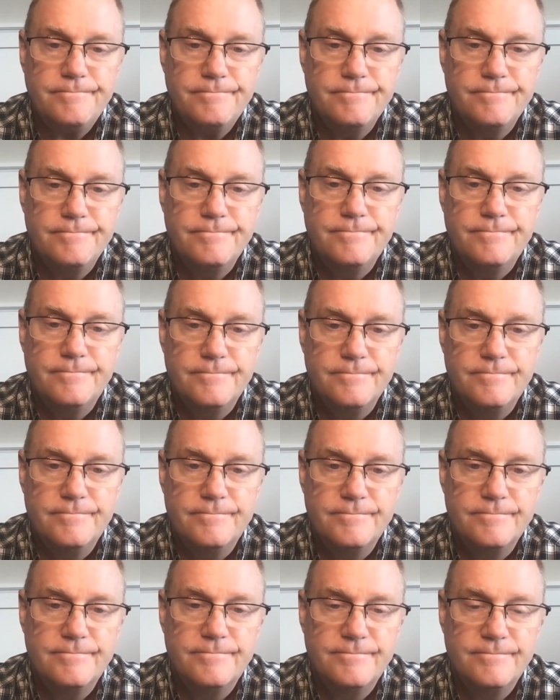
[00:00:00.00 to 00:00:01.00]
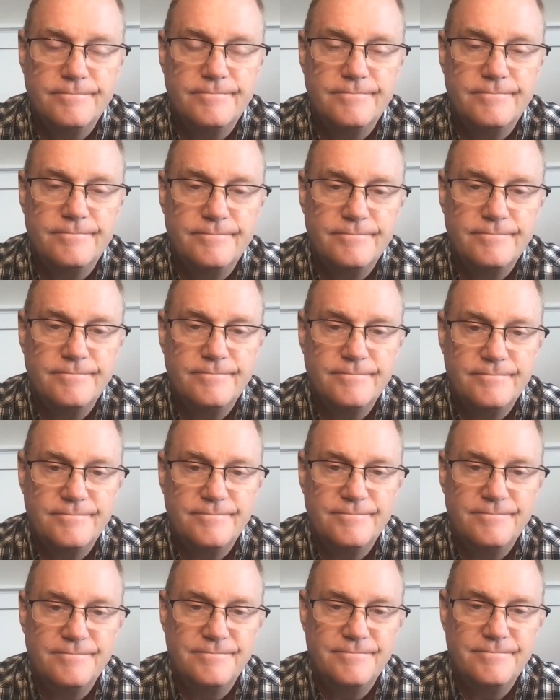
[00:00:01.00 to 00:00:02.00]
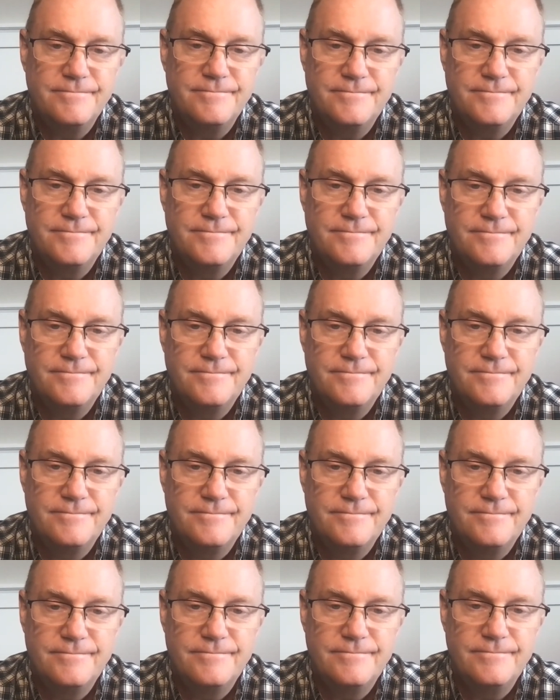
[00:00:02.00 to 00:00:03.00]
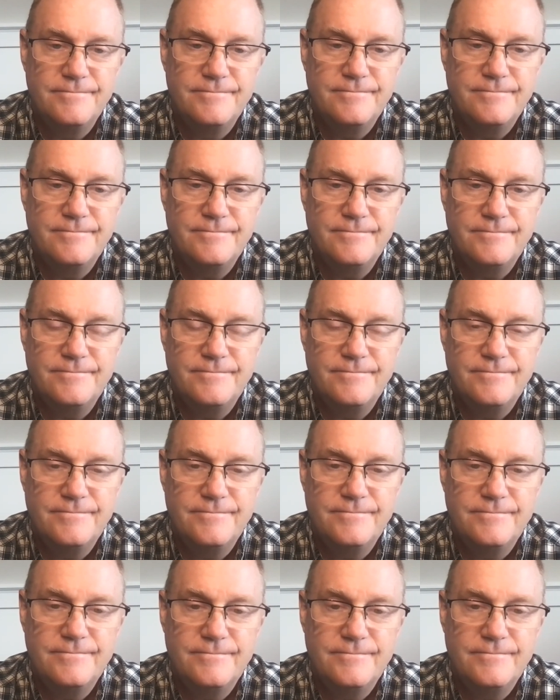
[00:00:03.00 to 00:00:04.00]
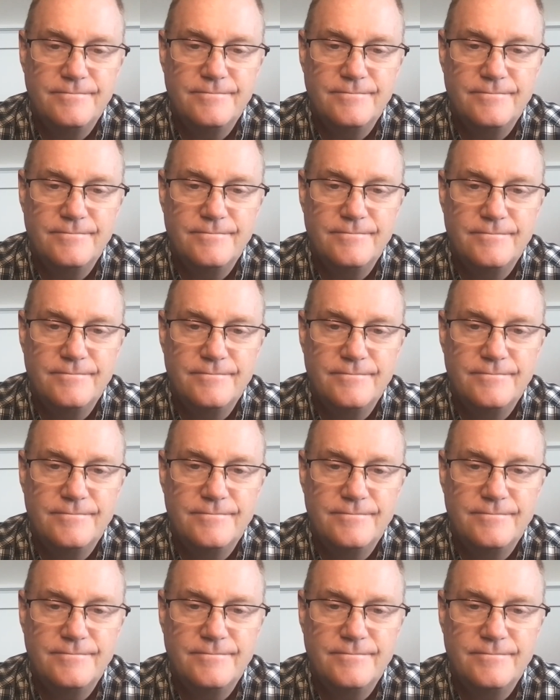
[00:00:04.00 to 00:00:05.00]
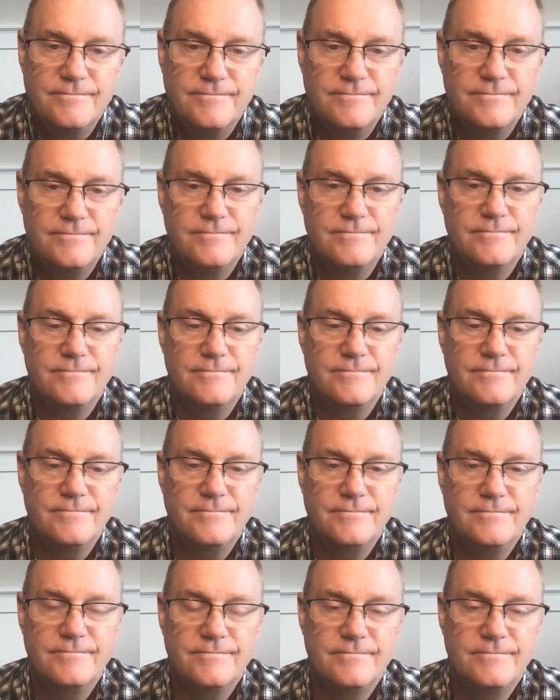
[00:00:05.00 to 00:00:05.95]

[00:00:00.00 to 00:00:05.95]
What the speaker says: This person isn't speaking.